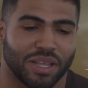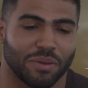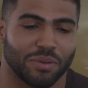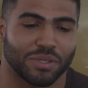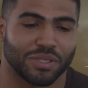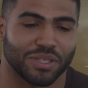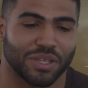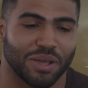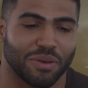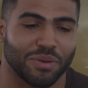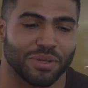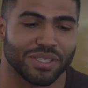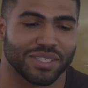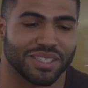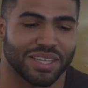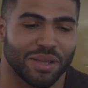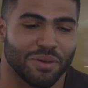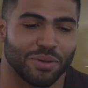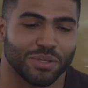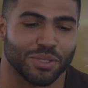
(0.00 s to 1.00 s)
It
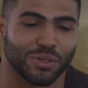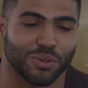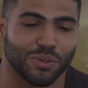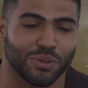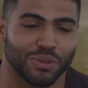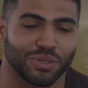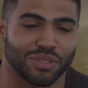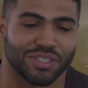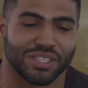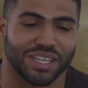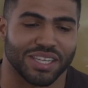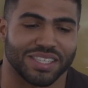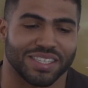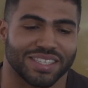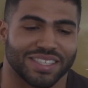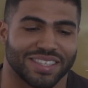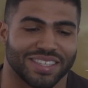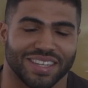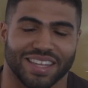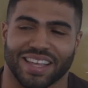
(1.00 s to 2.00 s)
was cool
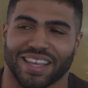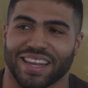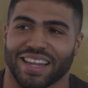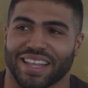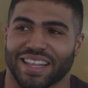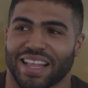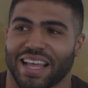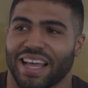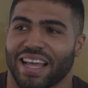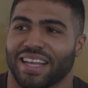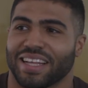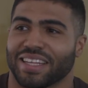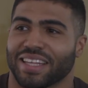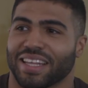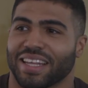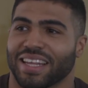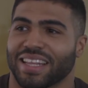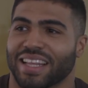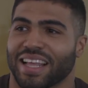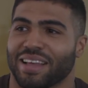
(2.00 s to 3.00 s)
just getting that
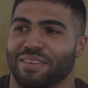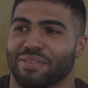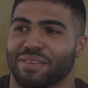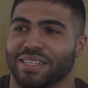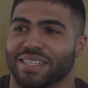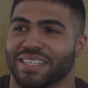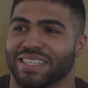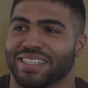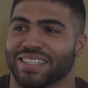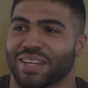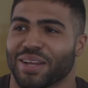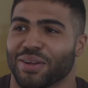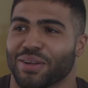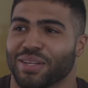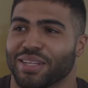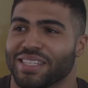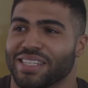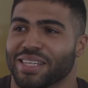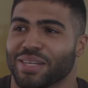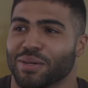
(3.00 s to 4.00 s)
visit and going
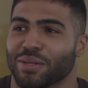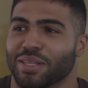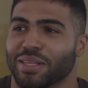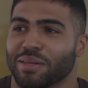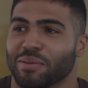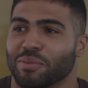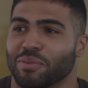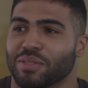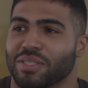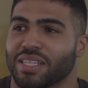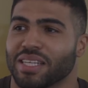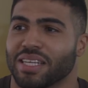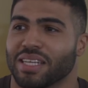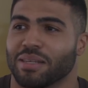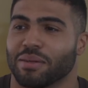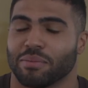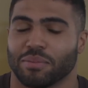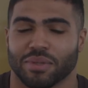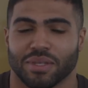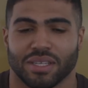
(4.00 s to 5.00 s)
and chill with him, seeing
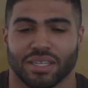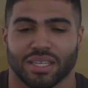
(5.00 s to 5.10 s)
him.